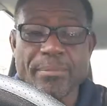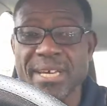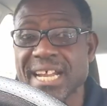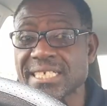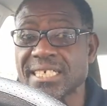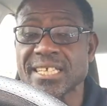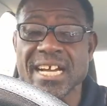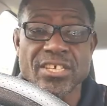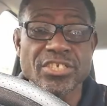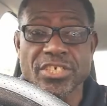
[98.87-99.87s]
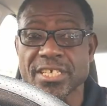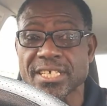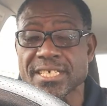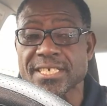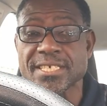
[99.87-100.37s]
for me and I say, thank you,
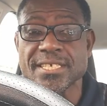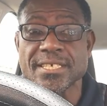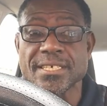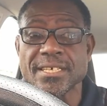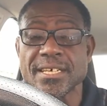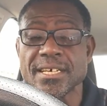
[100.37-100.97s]
Jesus.